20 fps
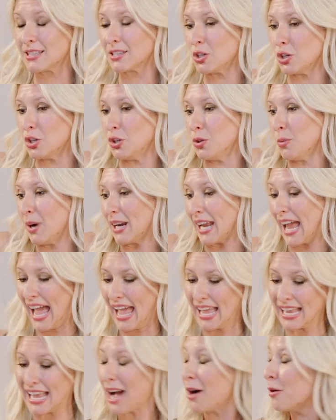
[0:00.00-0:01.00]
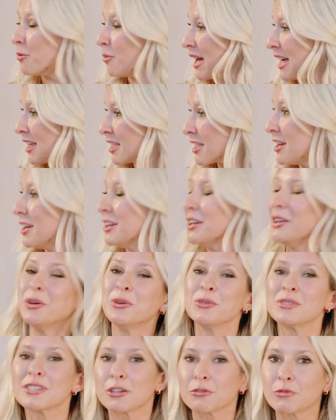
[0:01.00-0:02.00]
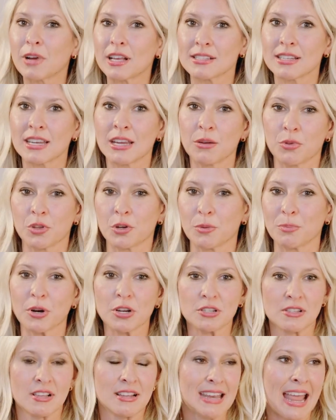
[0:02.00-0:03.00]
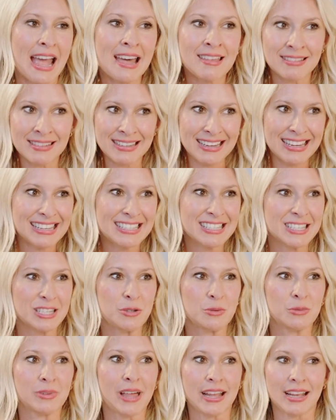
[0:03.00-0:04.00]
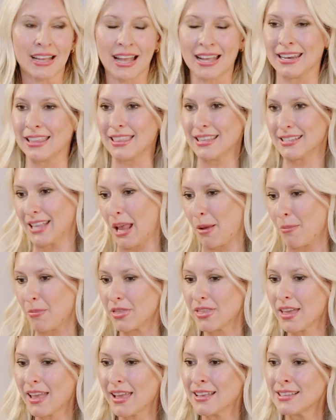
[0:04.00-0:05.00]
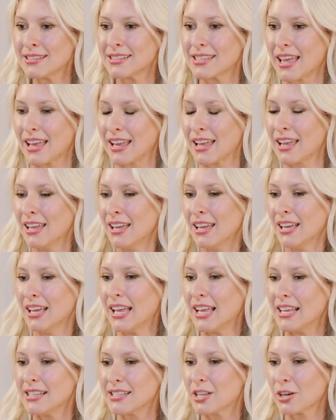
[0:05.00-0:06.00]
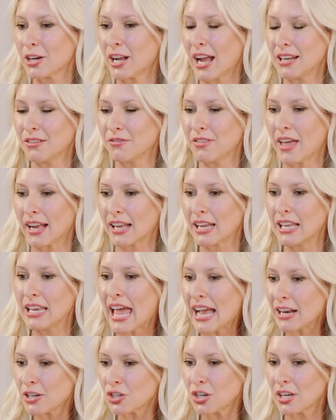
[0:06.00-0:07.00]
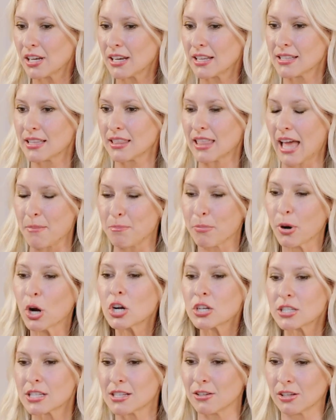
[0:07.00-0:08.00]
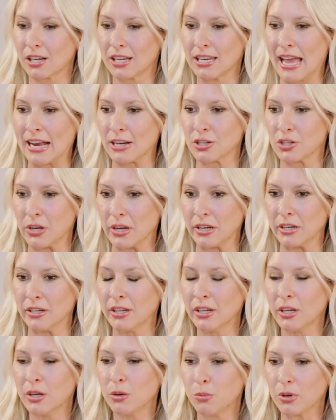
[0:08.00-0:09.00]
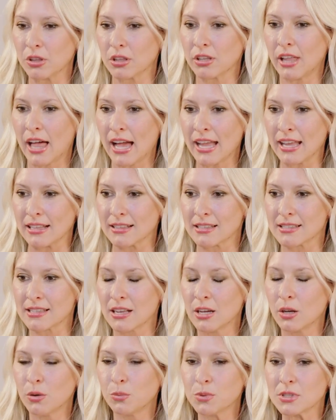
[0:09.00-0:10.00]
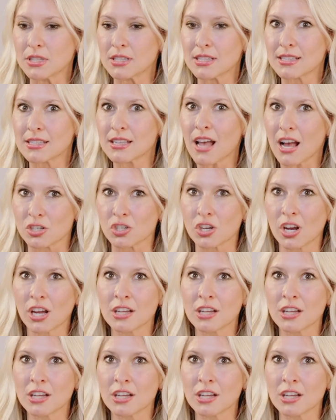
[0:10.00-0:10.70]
do you want to hang out with? Who's going to resonate with your personality? Do you like kind of the same things? Like, is there kind of that connection, that personal connection with clients was such a